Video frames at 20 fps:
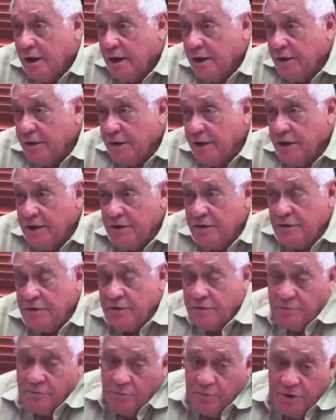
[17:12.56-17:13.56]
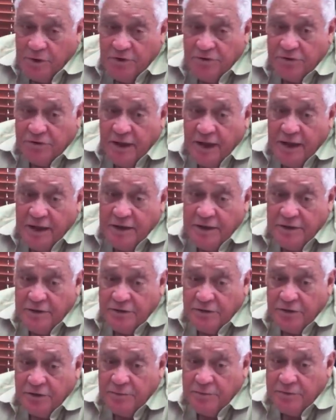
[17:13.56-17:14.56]
and then we decide in
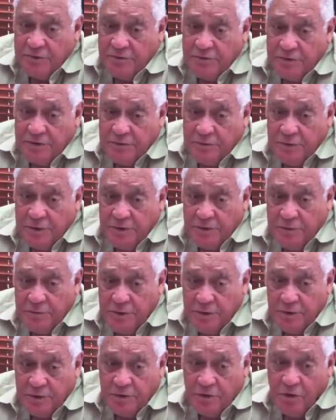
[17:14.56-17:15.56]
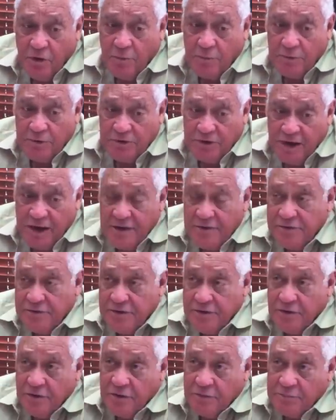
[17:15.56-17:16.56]
terms of it whether we are
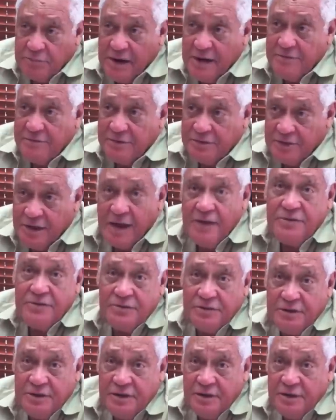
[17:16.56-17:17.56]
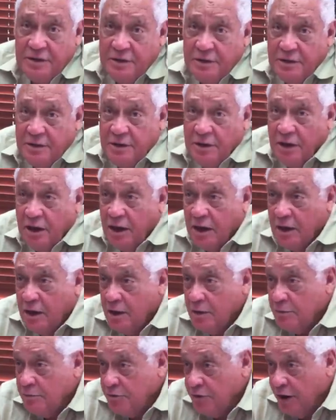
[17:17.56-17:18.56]
corporatizing or privatizing,
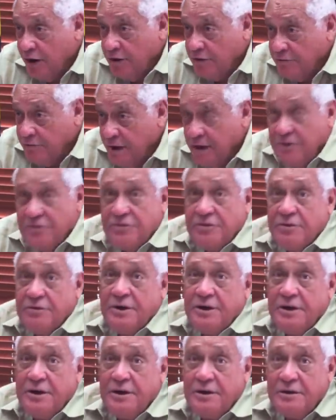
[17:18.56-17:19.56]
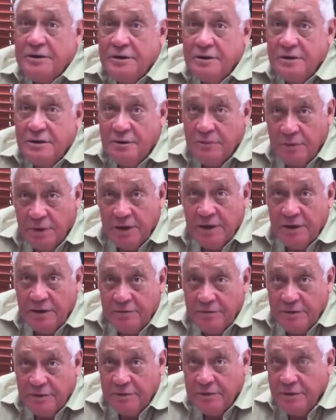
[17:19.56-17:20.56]
joint venturing, what
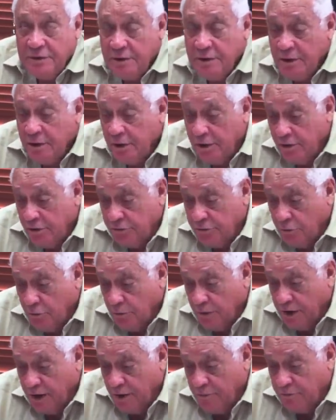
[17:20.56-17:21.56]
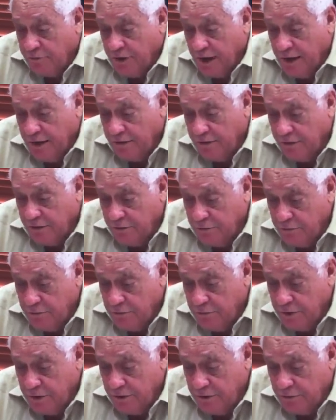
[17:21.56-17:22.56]
have you. So what I'm trying to
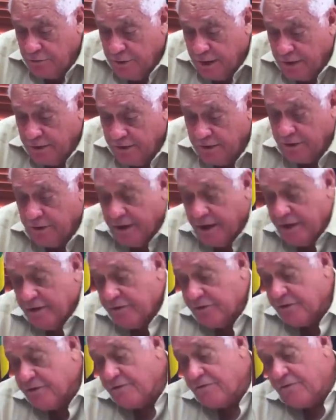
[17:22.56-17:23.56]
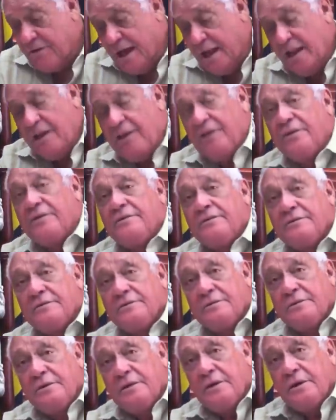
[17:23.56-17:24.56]
do is recognize the value,
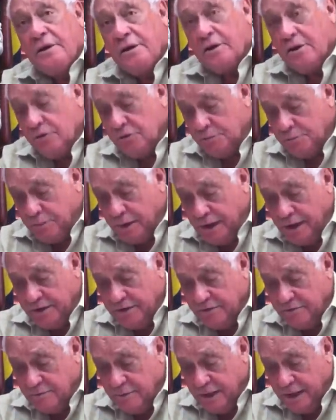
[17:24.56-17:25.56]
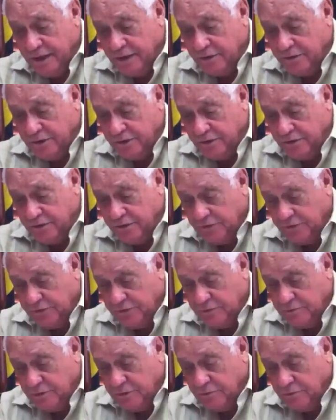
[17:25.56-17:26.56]
because part of my
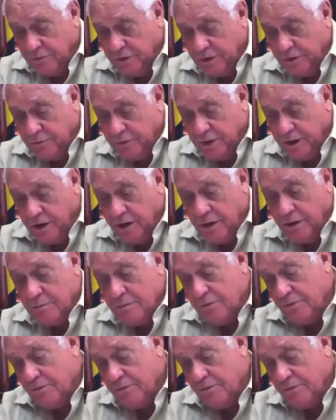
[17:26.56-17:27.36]
criticism of where we are